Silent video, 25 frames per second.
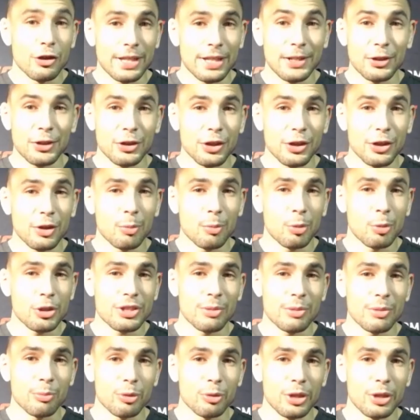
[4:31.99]
You can hear the other
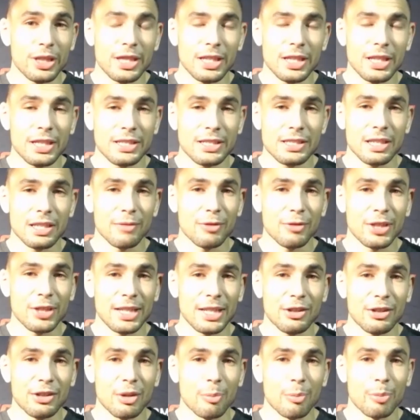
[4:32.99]
person breathing and stuff. You
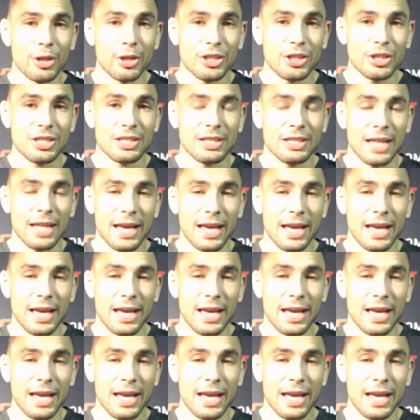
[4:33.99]
can hear the punches